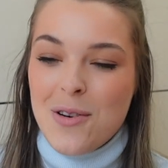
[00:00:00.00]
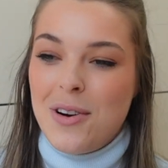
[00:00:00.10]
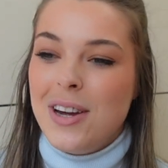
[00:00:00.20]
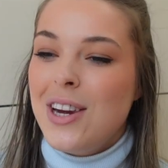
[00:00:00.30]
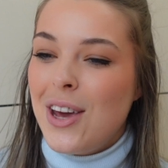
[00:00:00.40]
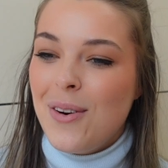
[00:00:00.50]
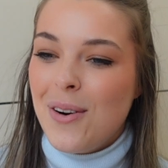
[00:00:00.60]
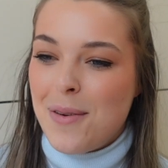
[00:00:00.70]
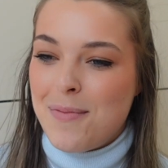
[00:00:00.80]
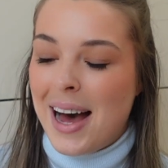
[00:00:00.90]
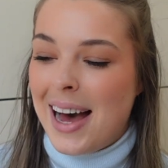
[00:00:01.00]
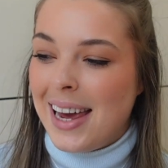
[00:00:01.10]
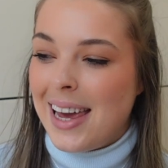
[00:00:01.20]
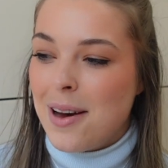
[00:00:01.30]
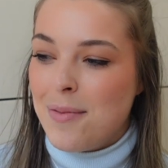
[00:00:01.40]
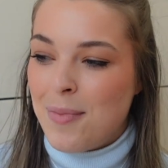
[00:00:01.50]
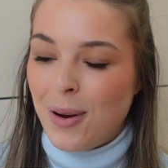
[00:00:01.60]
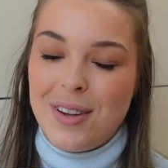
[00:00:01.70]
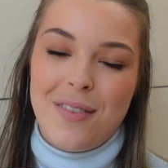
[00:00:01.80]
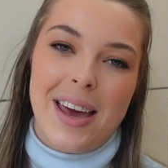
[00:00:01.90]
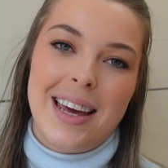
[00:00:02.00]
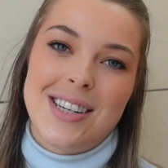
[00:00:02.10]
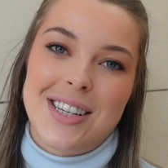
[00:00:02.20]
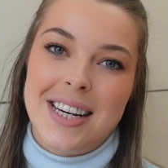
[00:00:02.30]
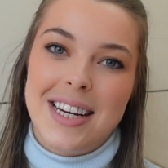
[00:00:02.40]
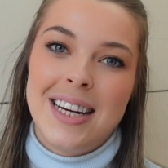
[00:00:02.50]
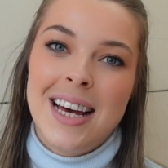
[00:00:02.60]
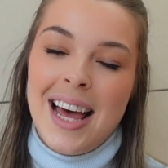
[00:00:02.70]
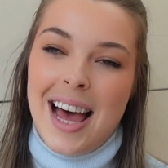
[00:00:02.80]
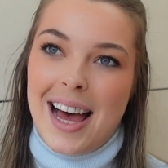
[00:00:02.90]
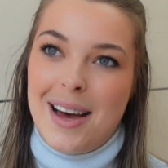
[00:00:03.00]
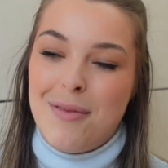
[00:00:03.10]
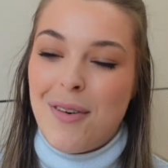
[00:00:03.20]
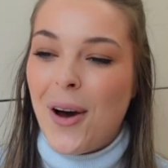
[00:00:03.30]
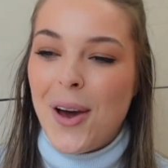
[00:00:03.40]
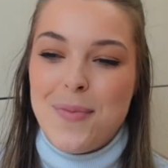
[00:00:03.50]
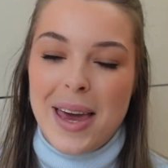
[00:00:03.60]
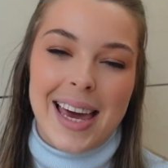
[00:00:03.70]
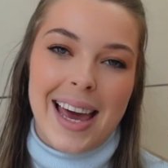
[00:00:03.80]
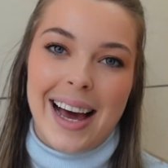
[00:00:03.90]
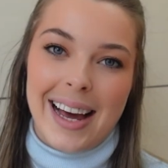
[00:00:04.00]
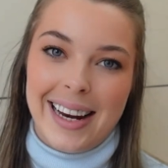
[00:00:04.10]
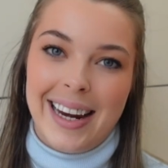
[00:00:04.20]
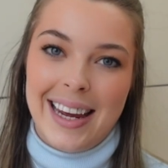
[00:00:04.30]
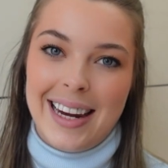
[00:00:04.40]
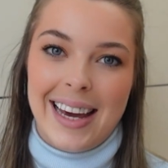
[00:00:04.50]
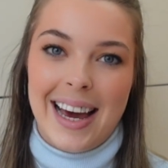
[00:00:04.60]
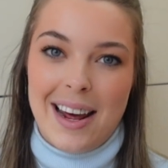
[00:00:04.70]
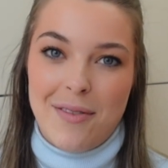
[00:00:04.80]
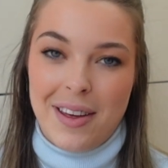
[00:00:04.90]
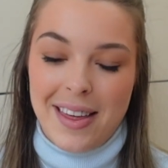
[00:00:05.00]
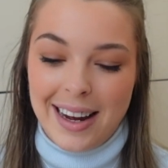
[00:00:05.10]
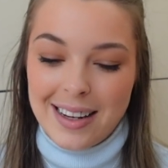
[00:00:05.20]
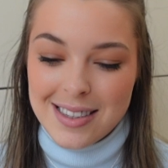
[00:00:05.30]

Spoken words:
renew my motivation for homemaking and cleaning and everything.